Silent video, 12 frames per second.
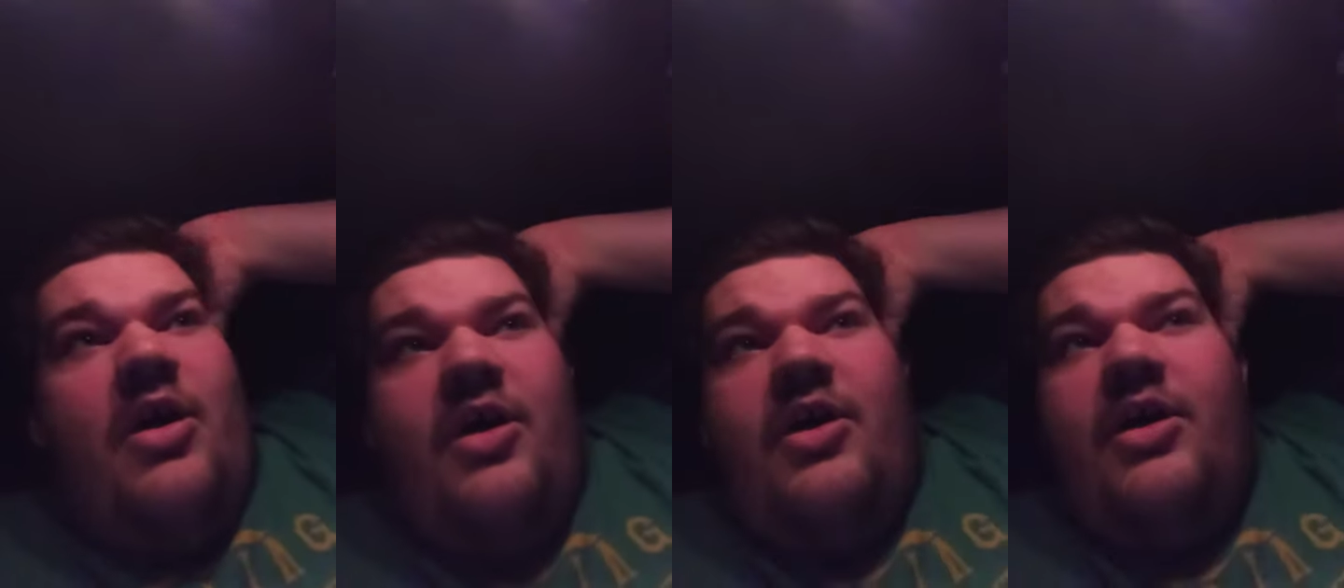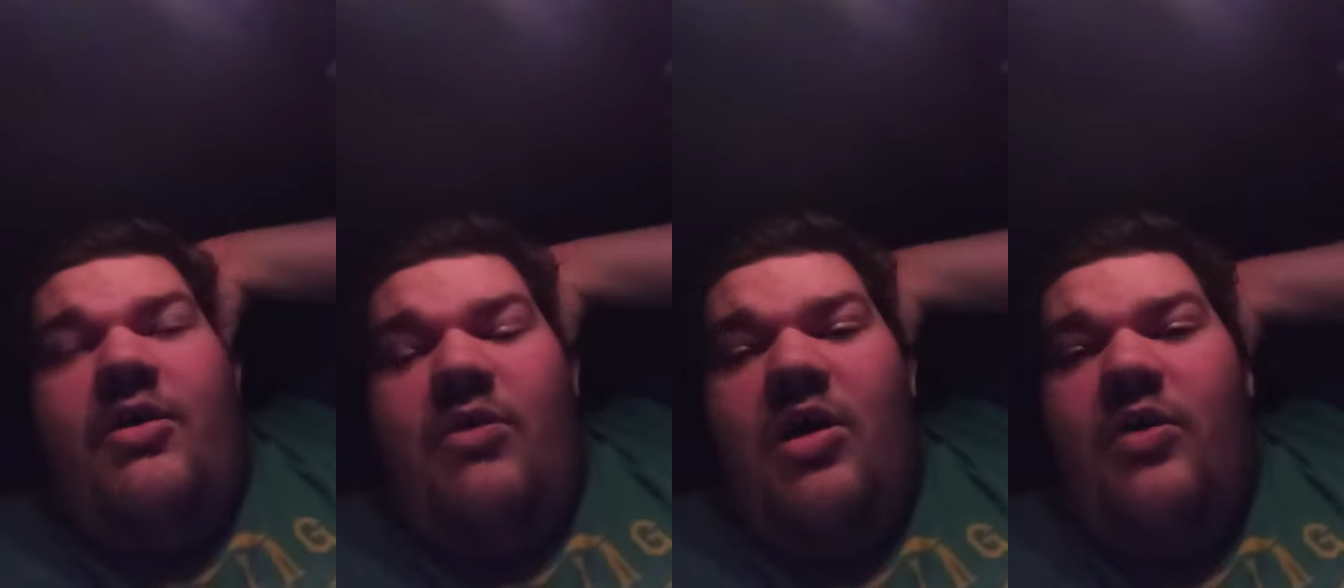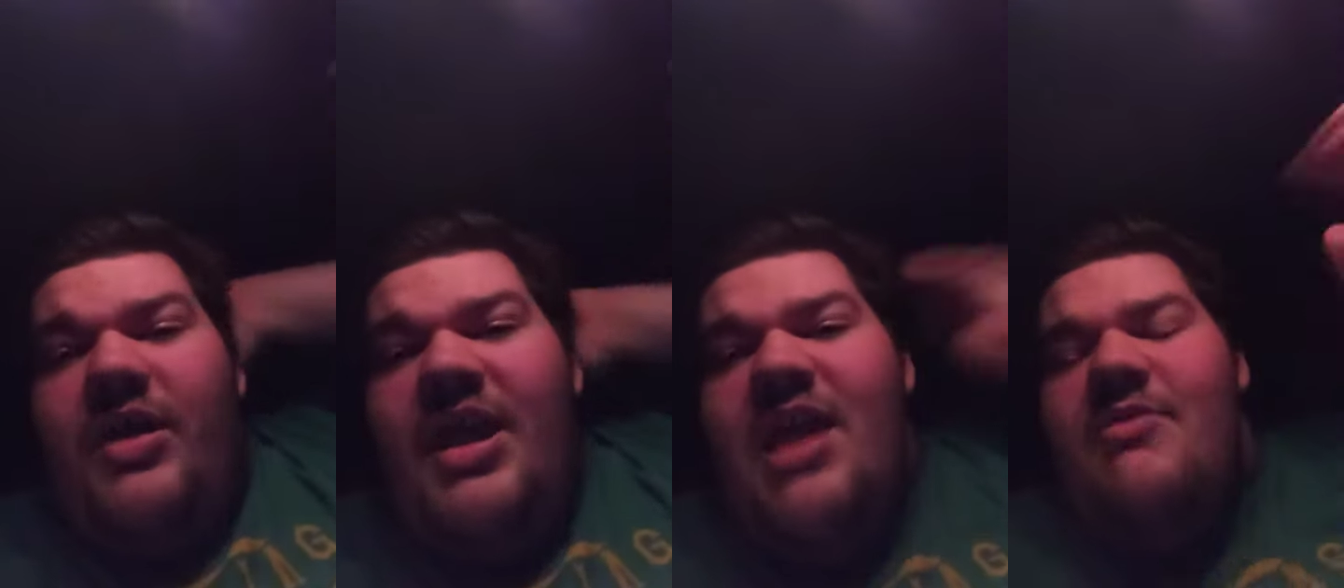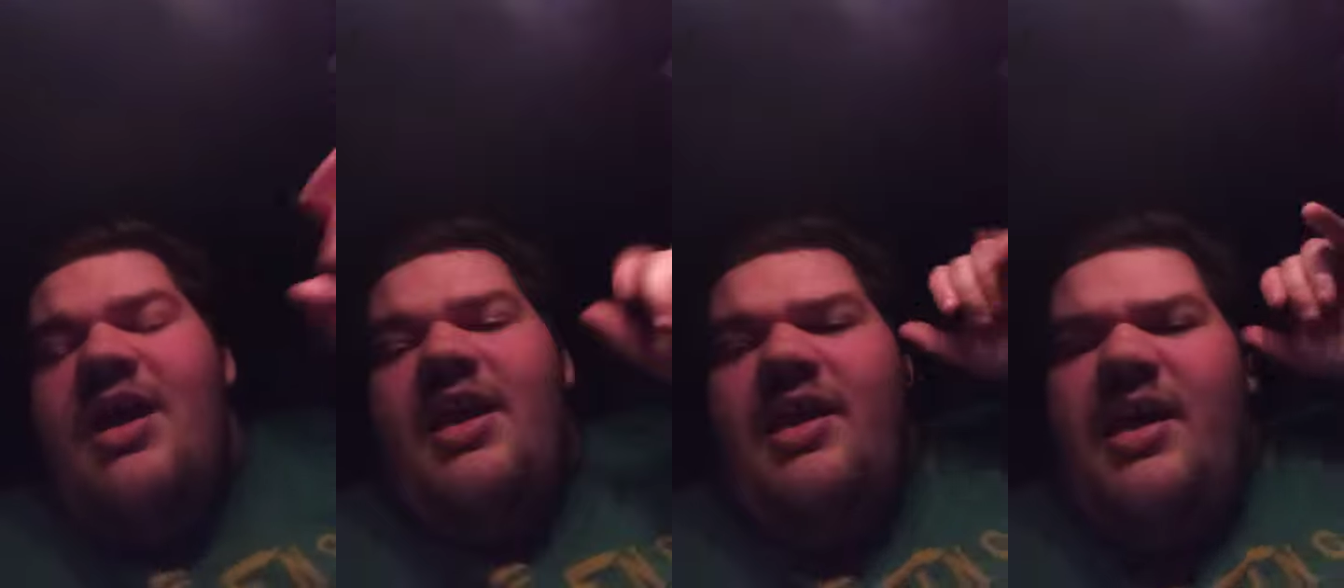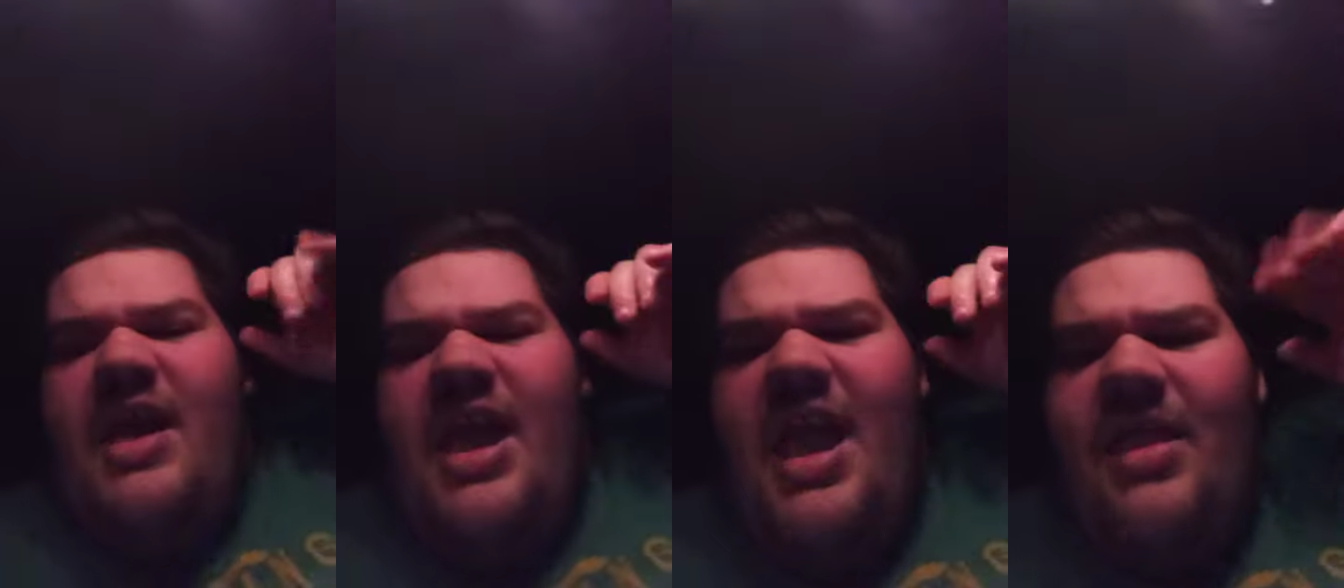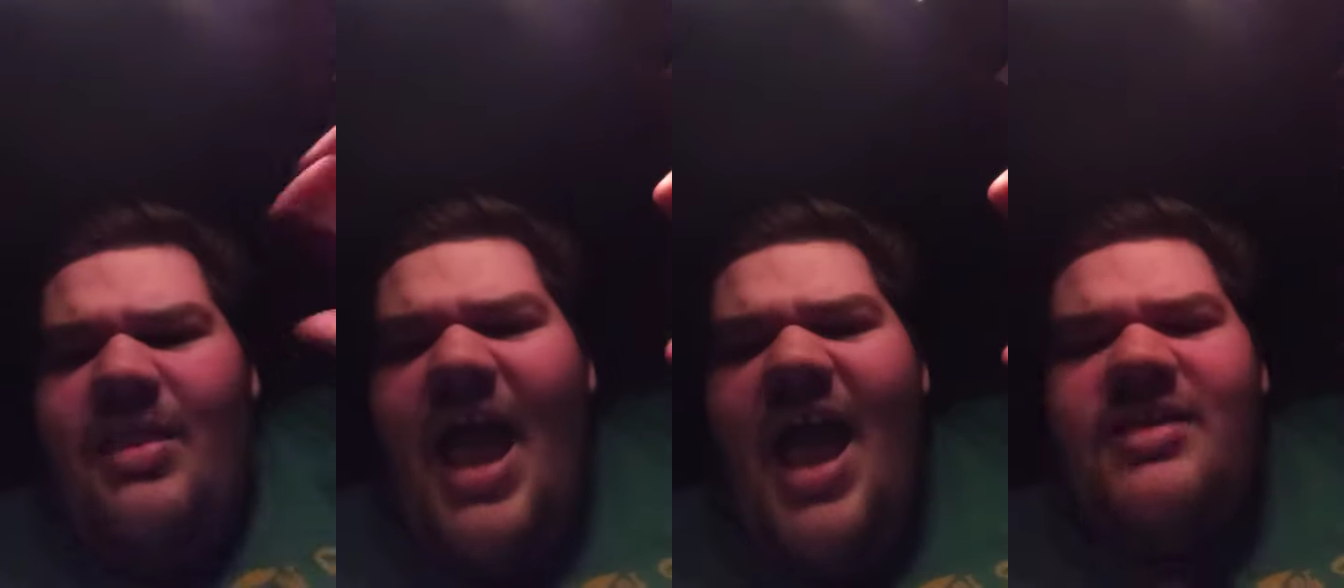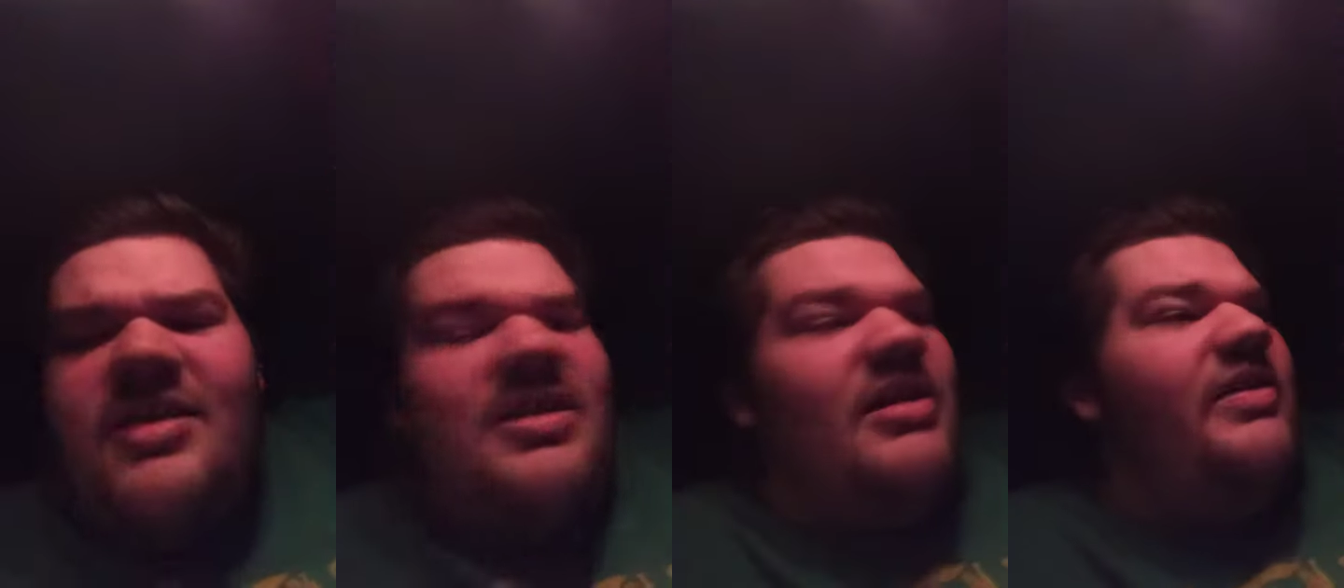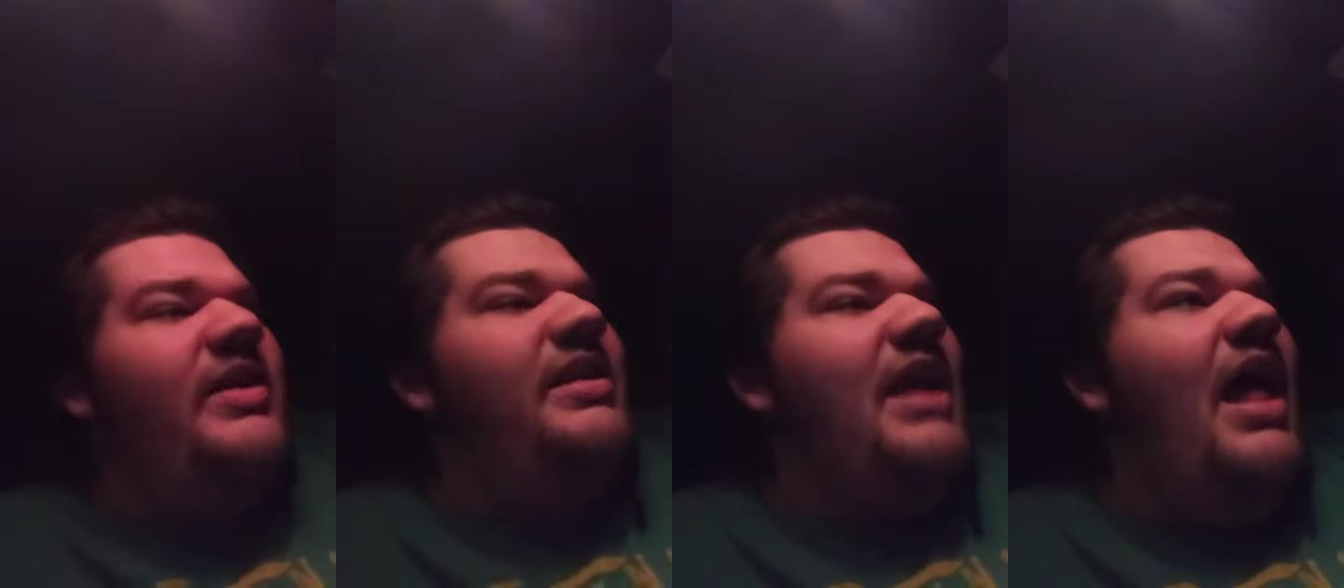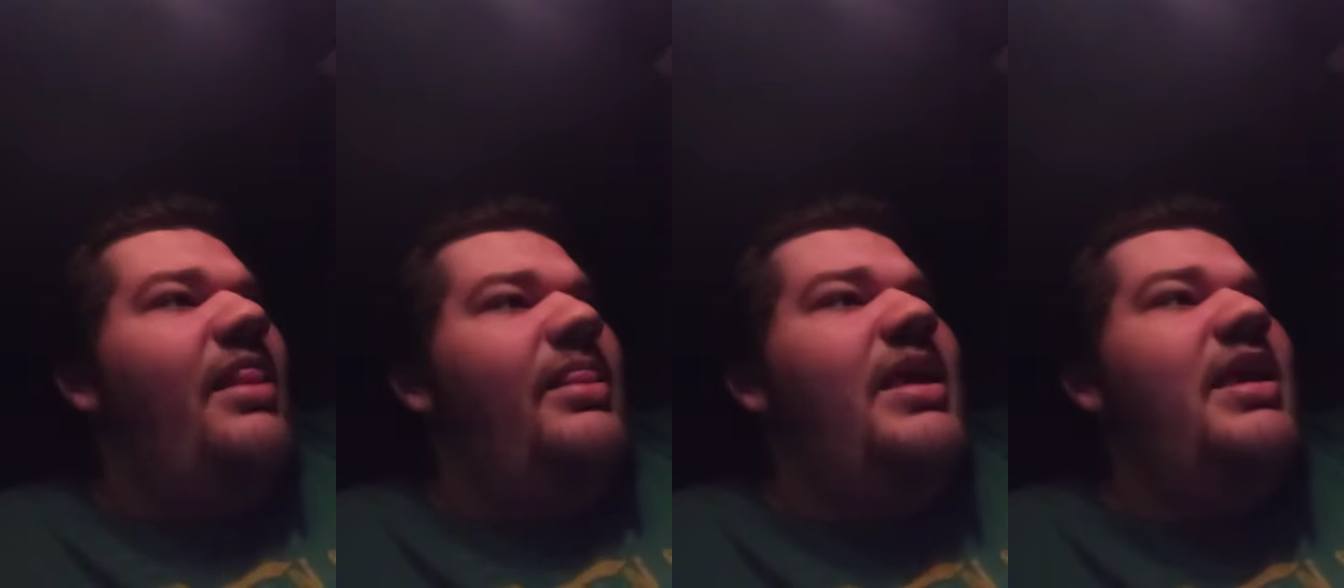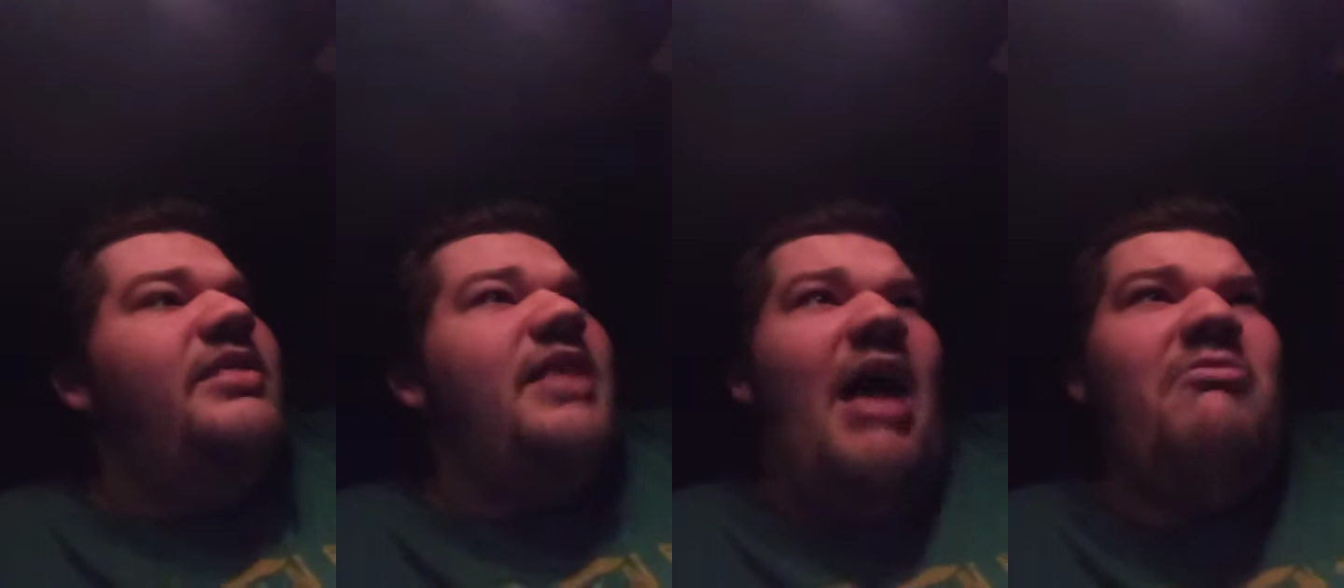well, anyway, and last but certainly not least,